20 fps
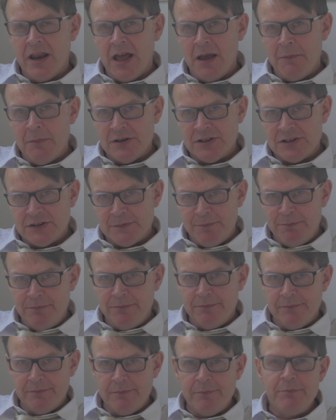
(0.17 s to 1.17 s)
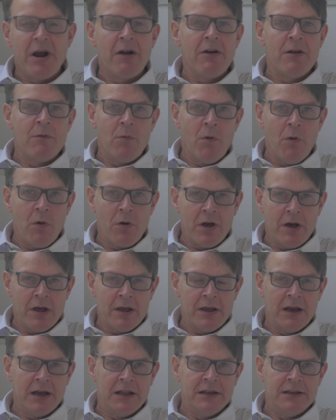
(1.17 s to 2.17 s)
name is Barry Walker
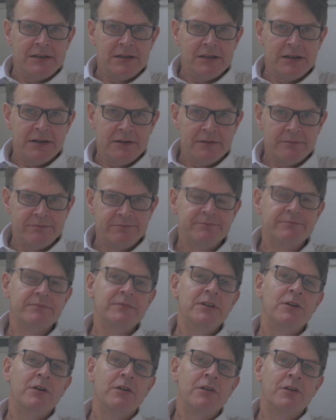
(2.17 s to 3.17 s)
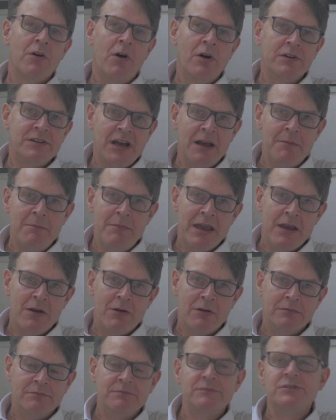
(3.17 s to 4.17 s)
and you can contact me
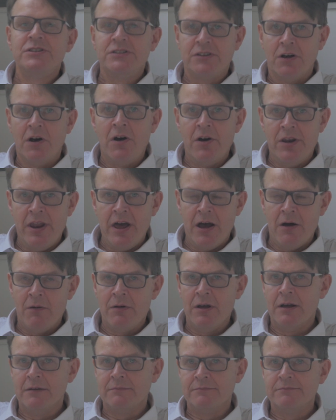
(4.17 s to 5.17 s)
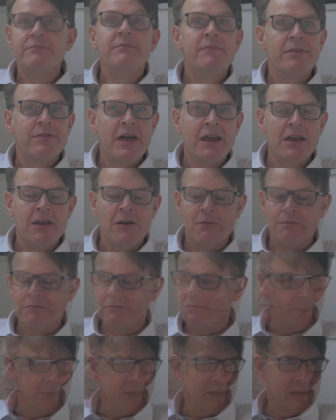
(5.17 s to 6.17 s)
on StarNow. Um, thank you.
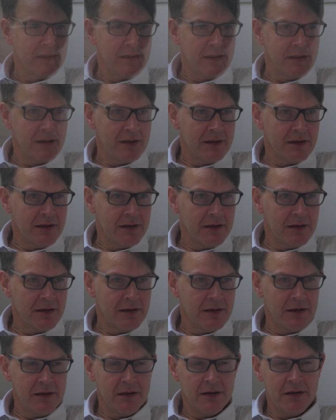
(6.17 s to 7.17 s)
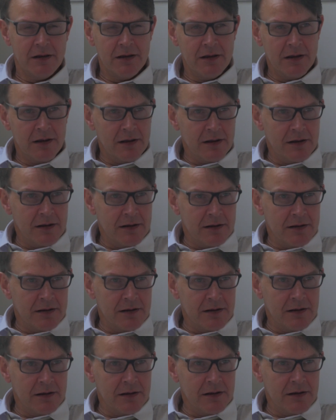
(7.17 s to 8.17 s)
What is she talking about,
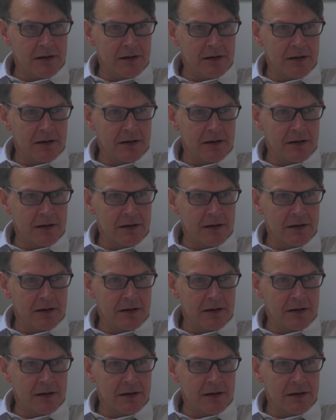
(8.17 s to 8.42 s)
Matthew?